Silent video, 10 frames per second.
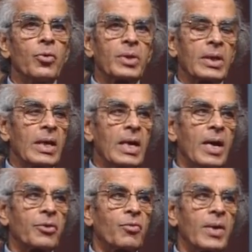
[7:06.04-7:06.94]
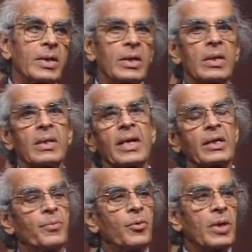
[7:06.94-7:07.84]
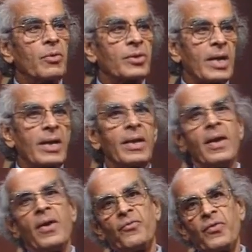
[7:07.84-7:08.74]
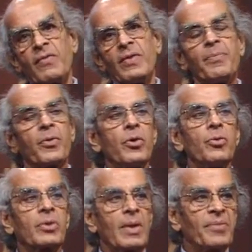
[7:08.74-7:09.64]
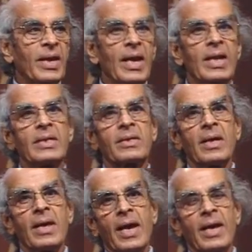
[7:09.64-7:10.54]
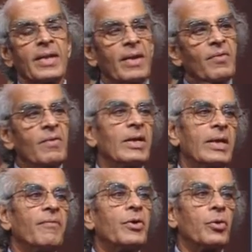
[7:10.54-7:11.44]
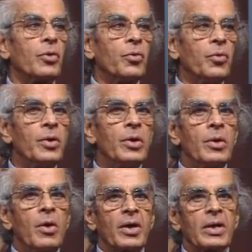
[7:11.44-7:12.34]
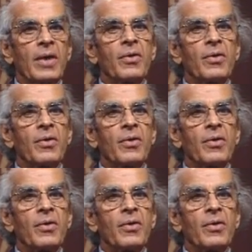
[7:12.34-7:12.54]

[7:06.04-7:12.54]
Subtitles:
it in large quantities and export outside, we will produce something else and then we will give it to you. Or in other